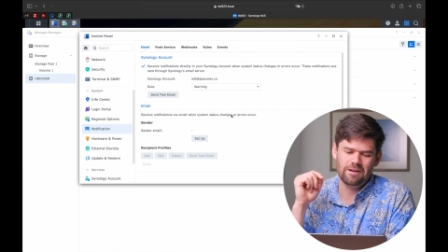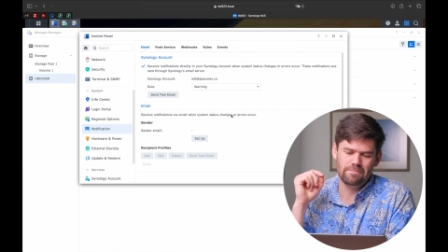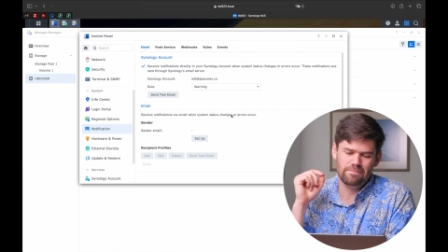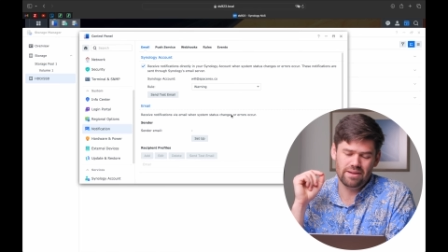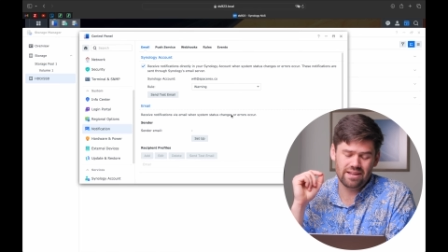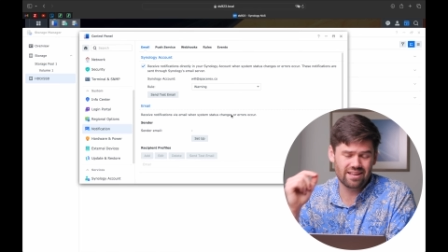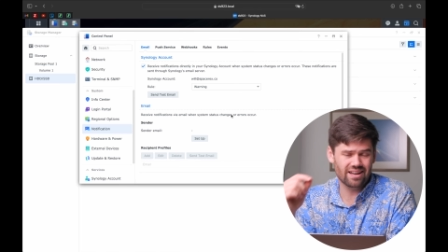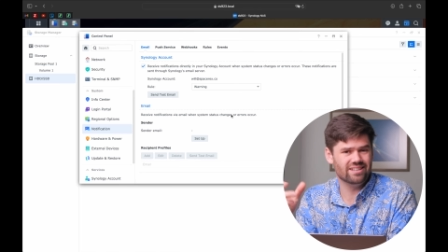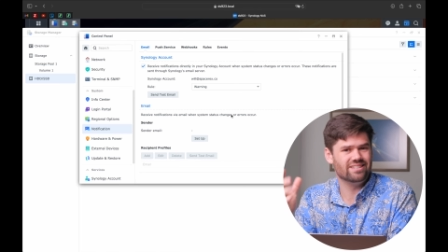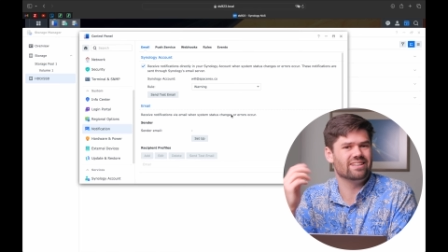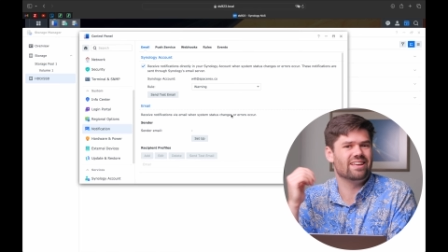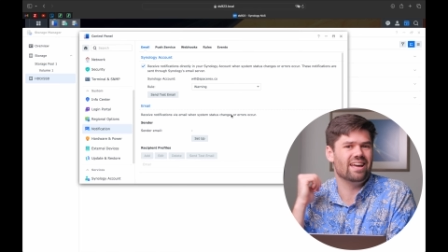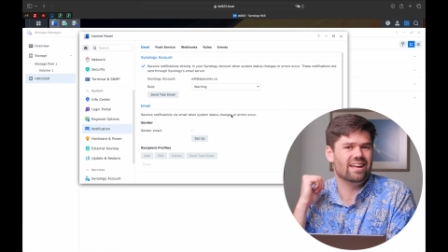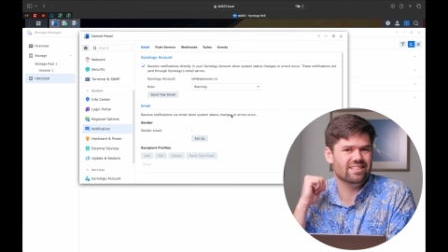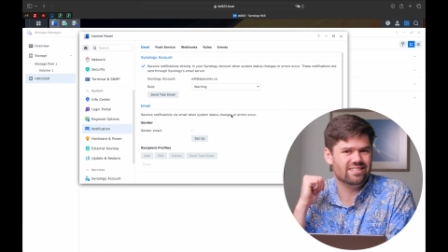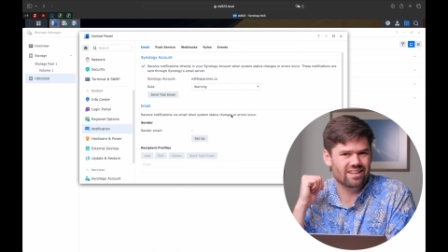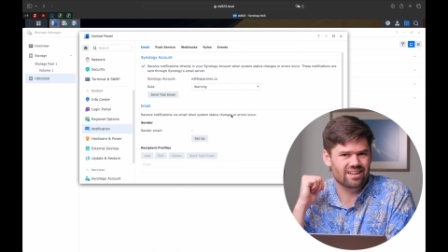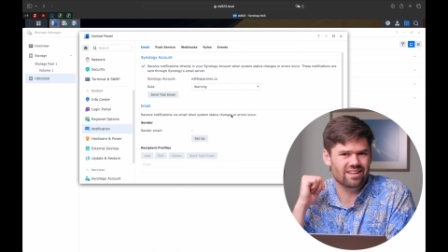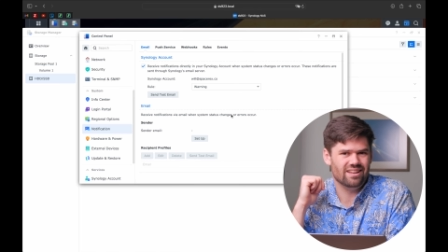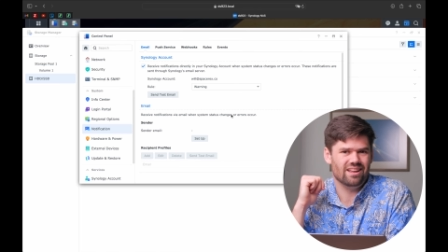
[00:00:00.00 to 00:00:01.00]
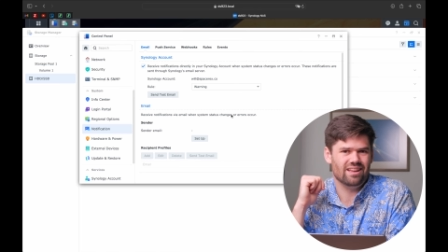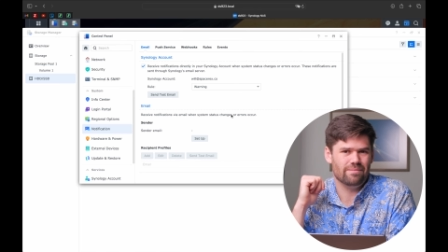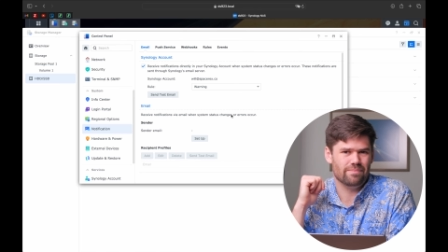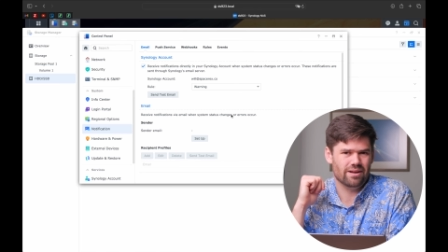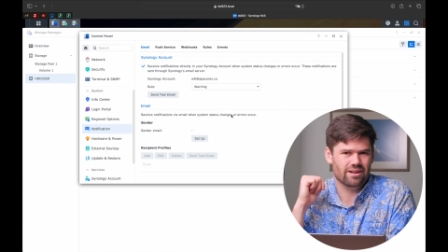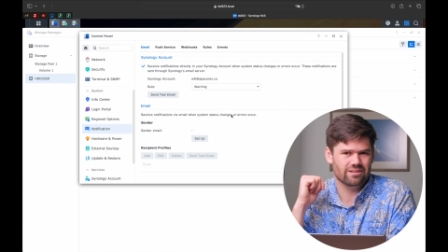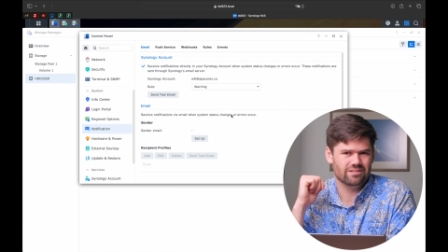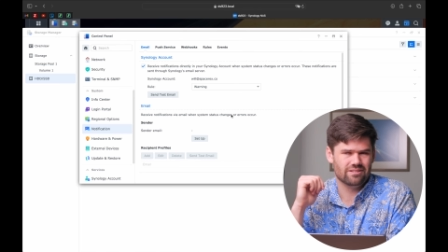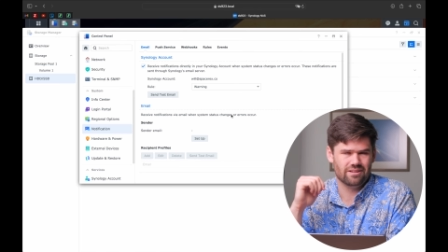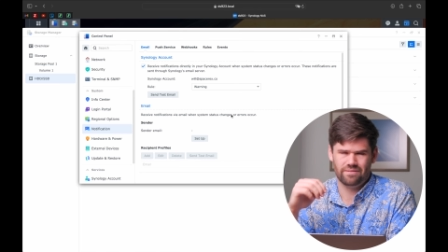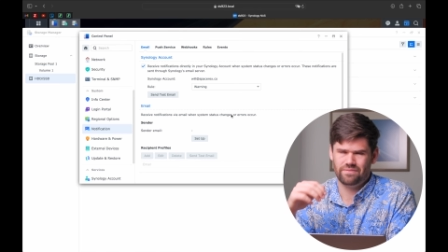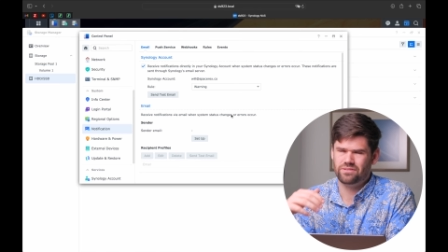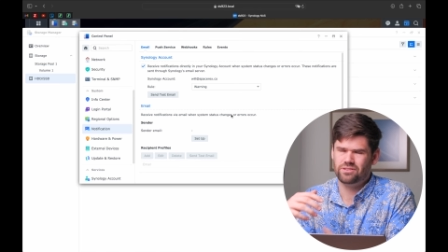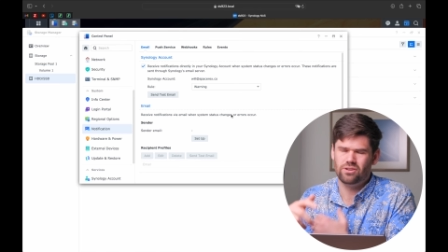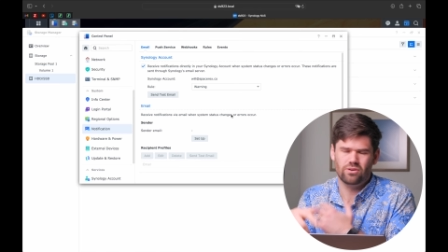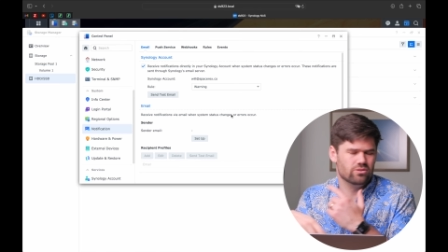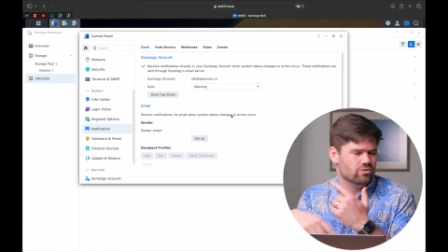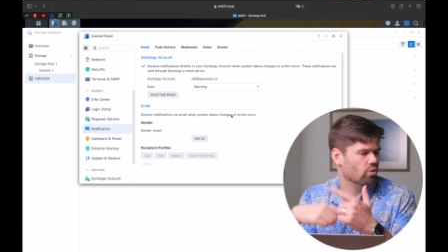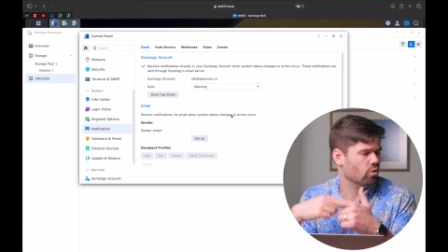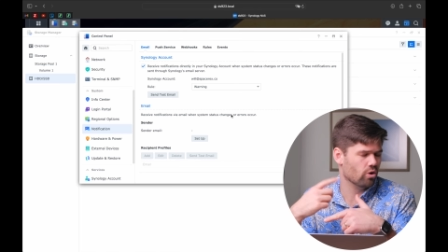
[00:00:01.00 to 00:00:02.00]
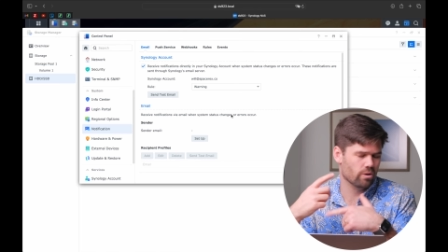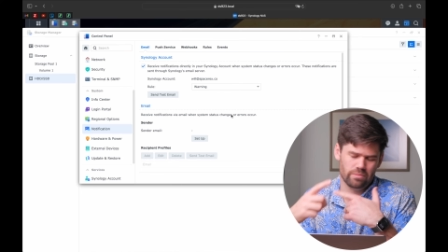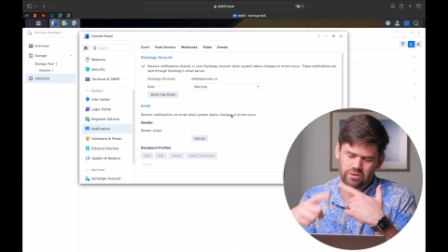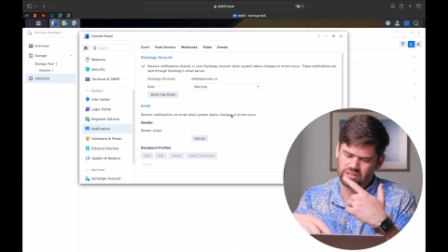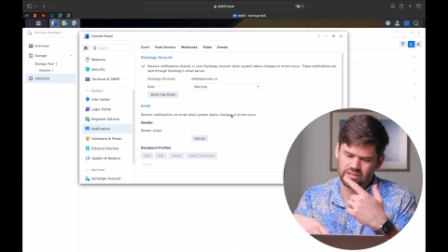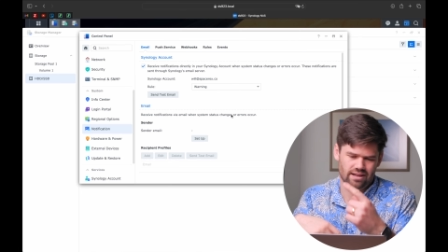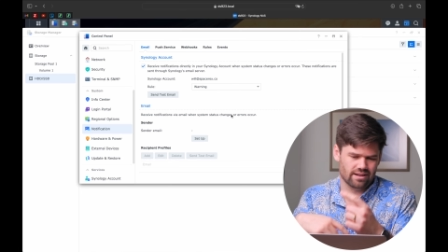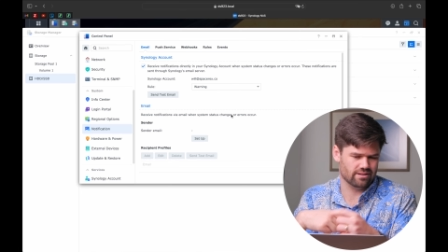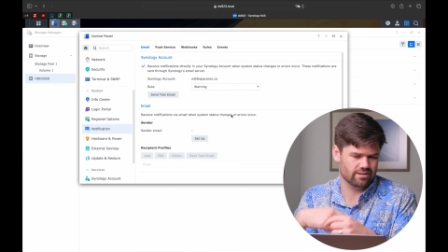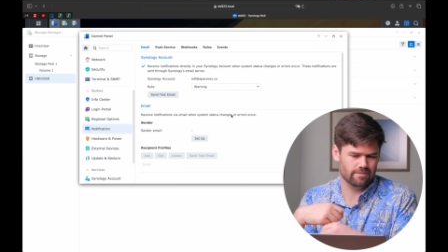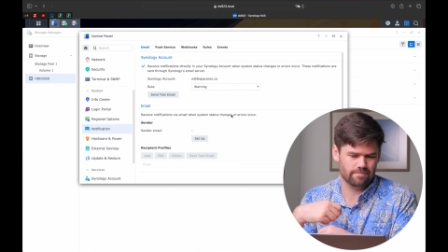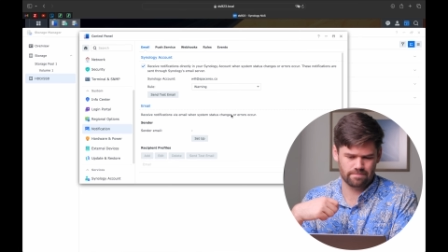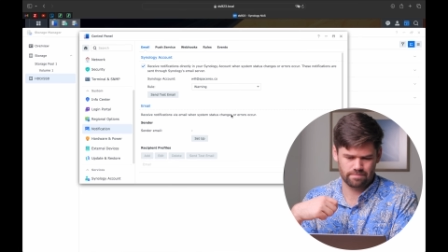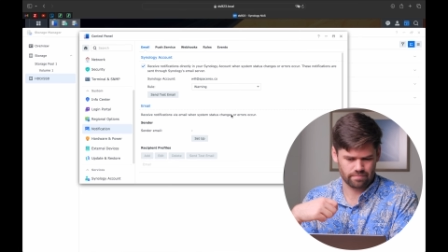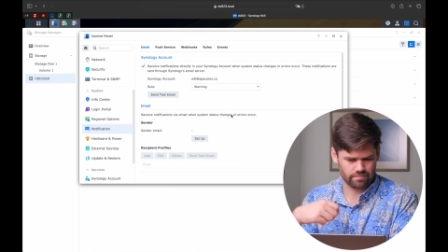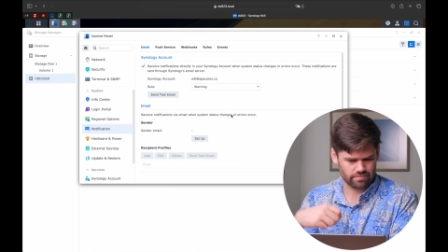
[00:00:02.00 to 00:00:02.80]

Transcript: because it can't send any emails. So it's a horrible cycle.